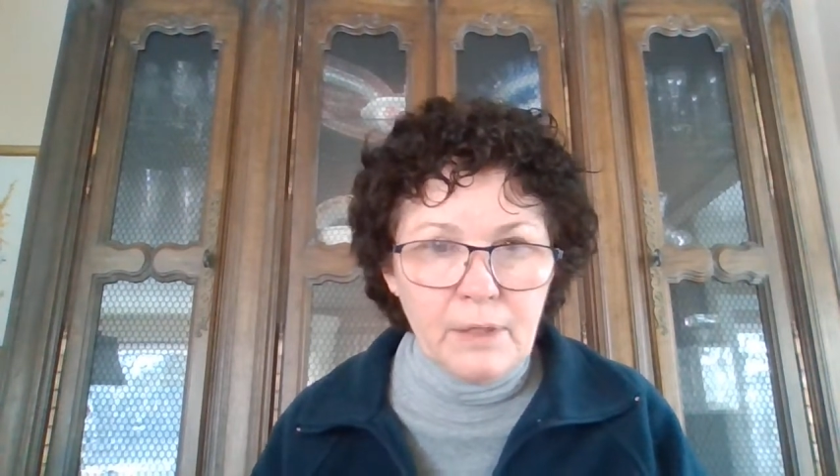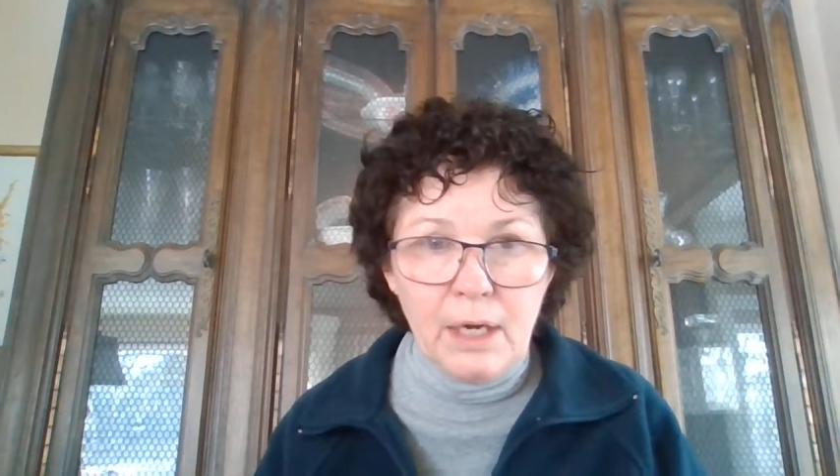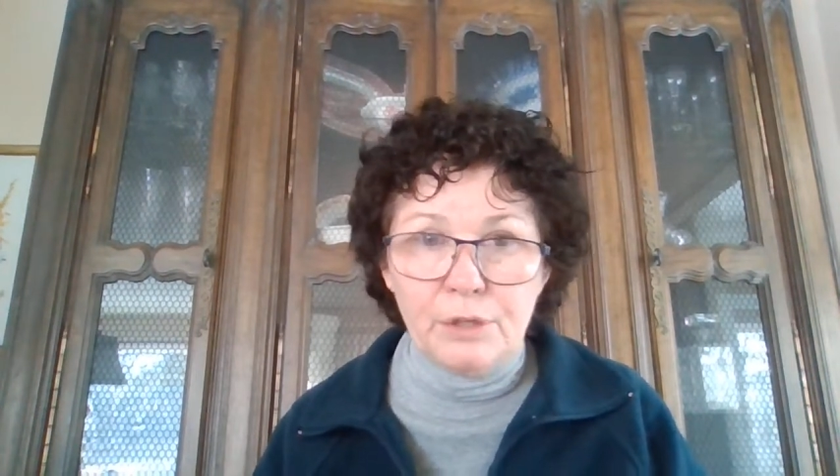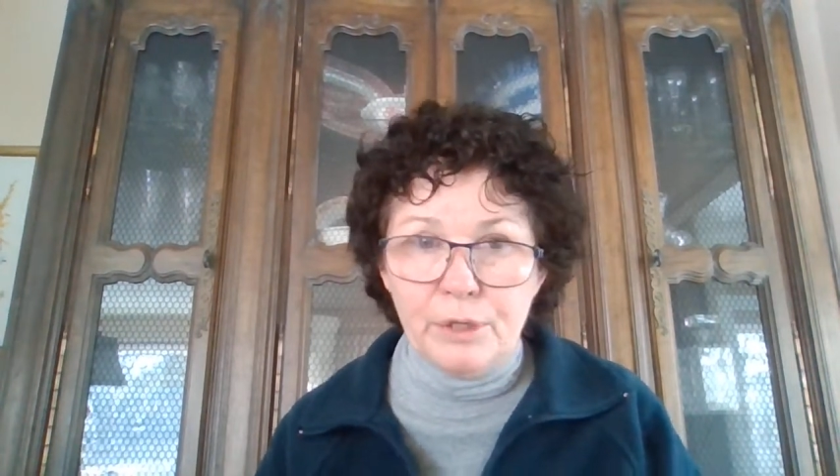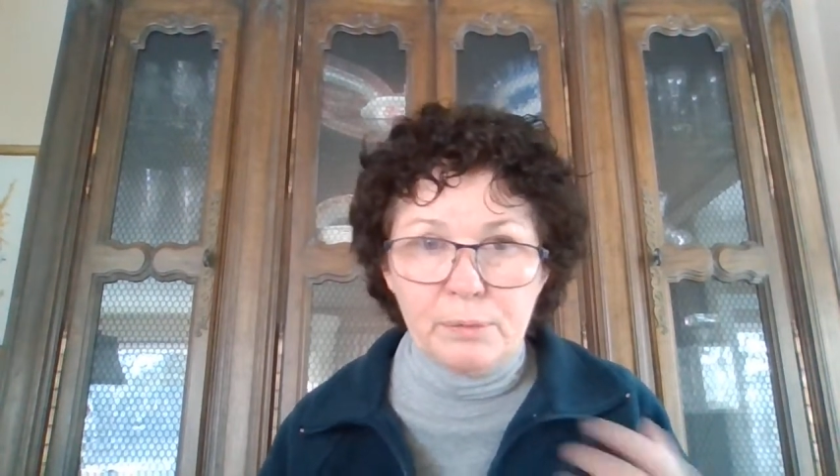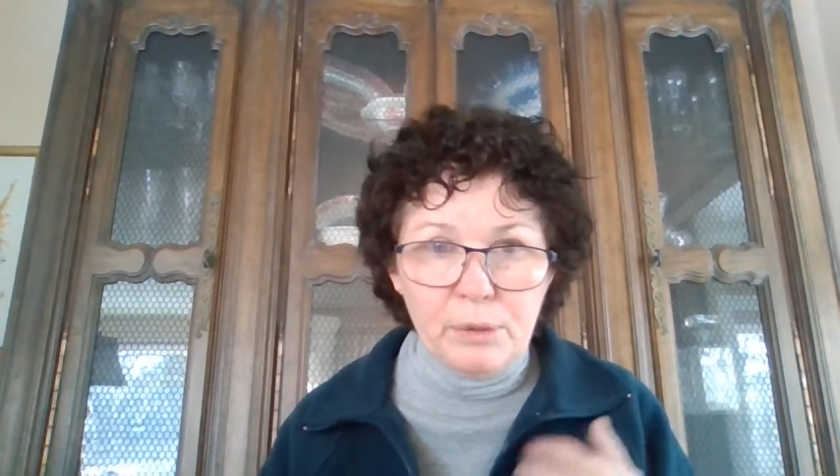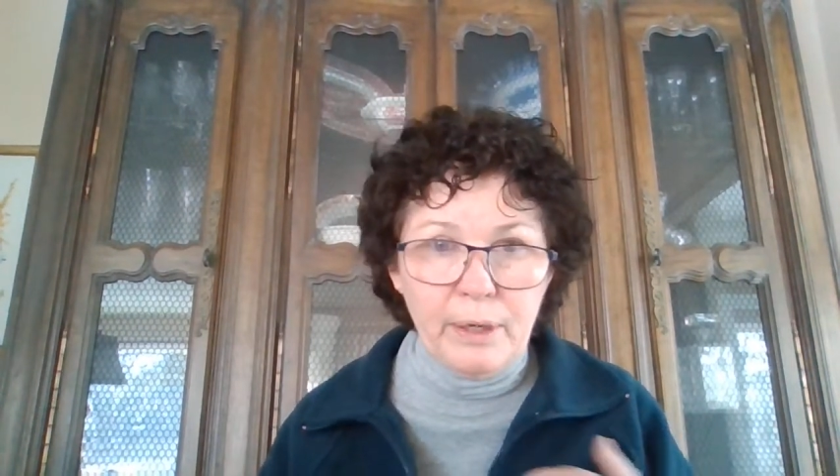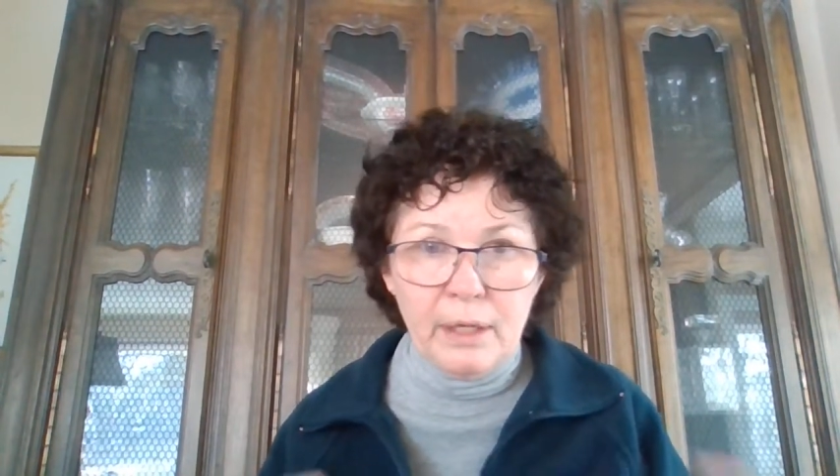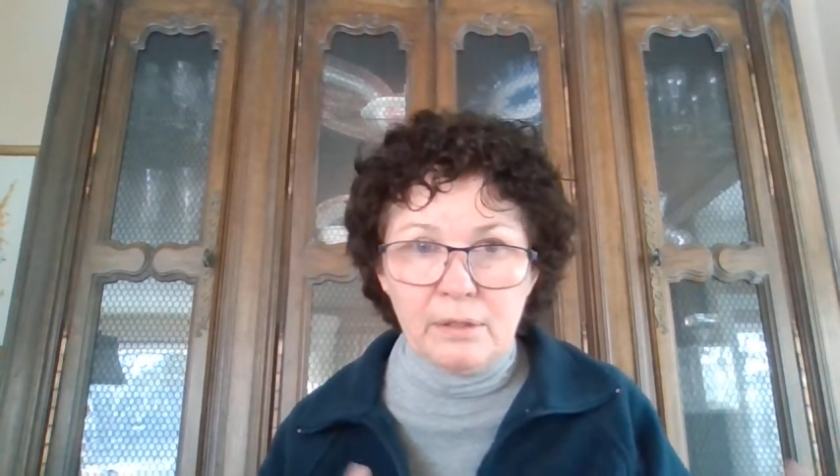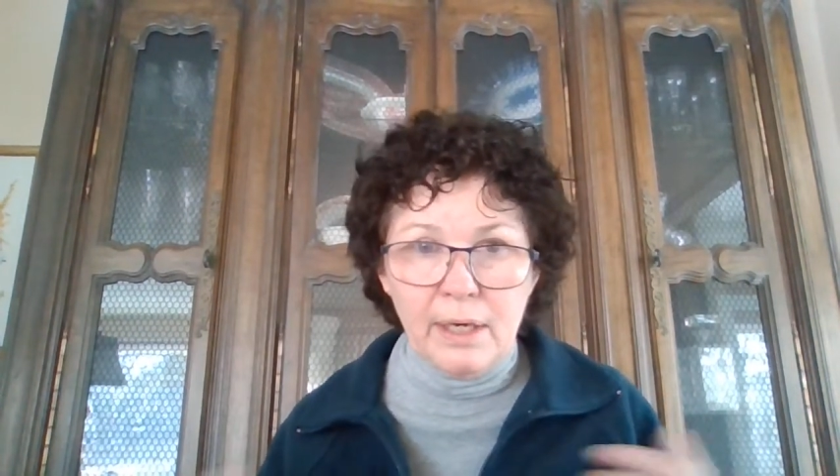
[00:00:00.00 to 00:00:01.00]
Contrast
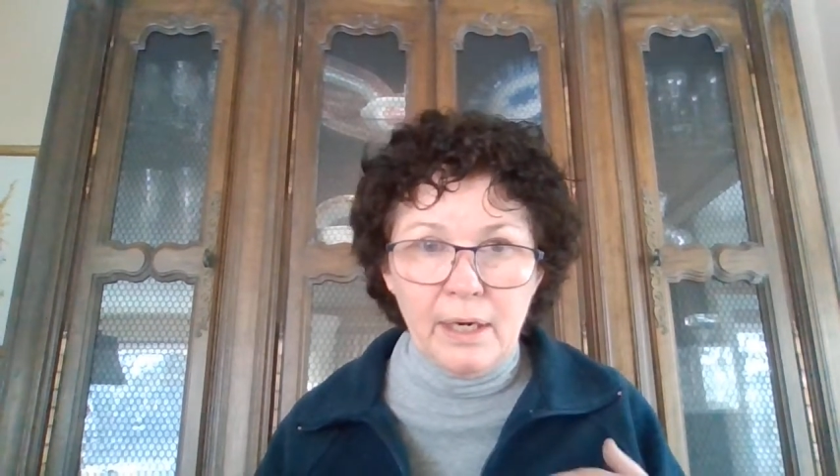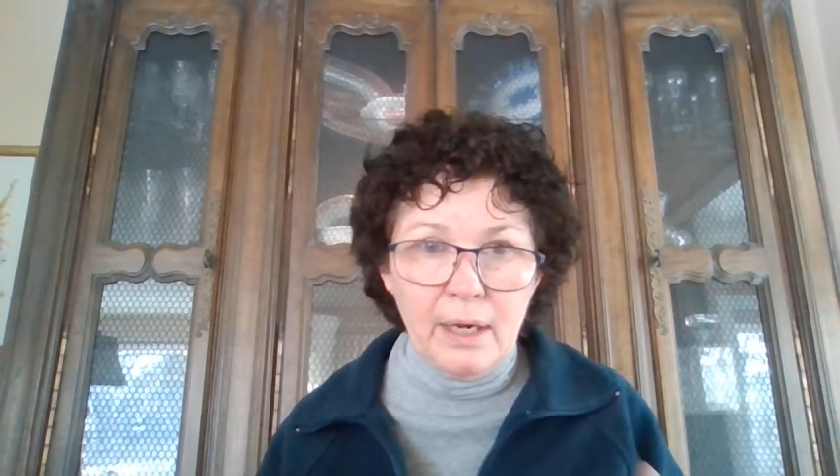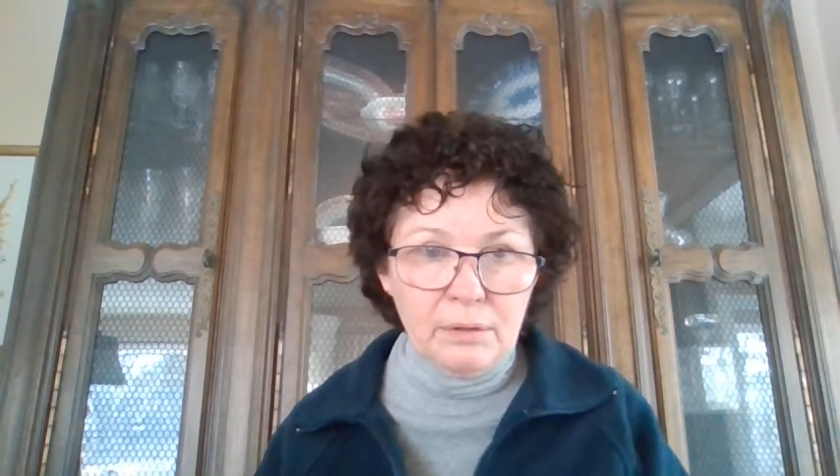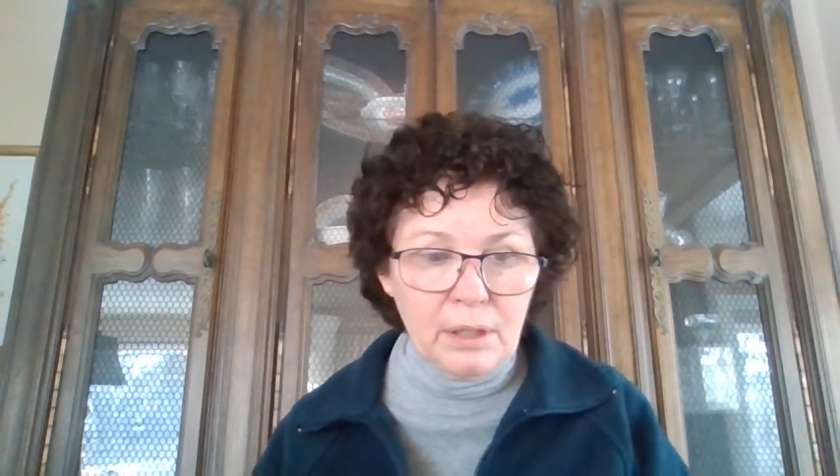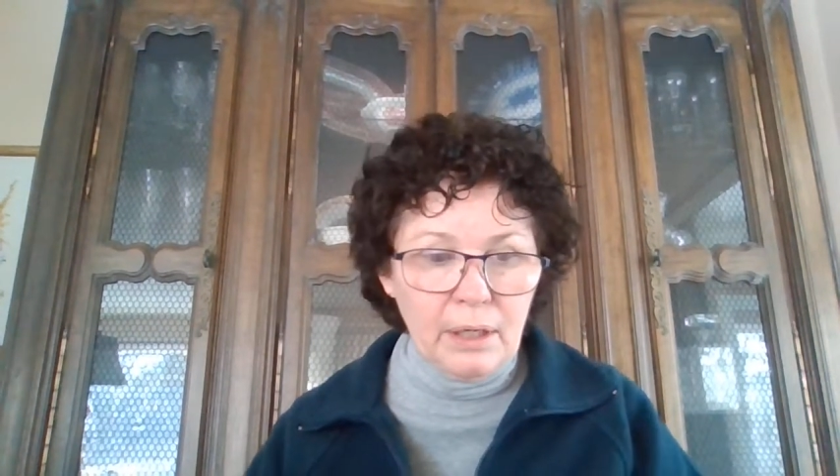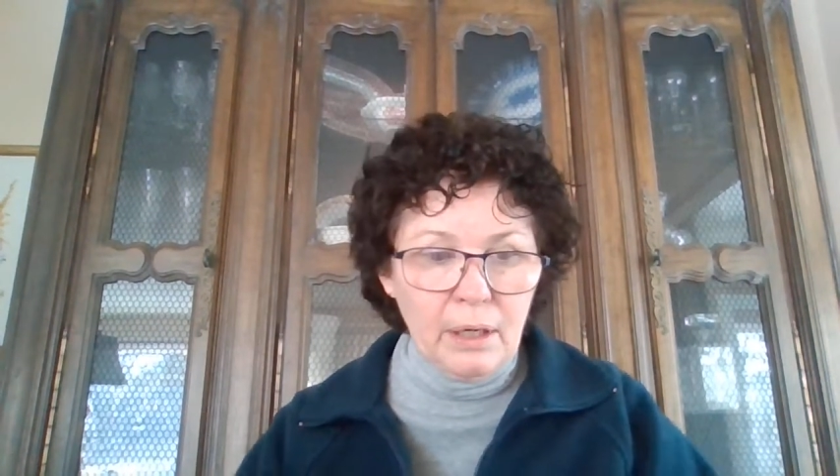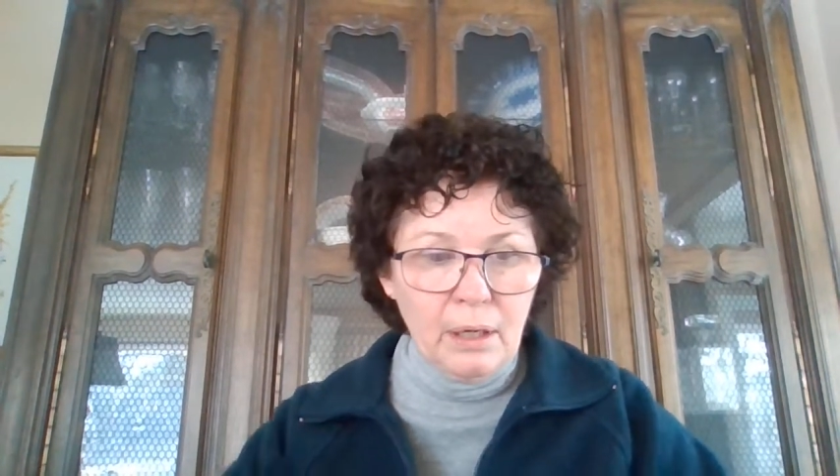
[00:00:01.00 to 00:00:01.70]
between inside and outside.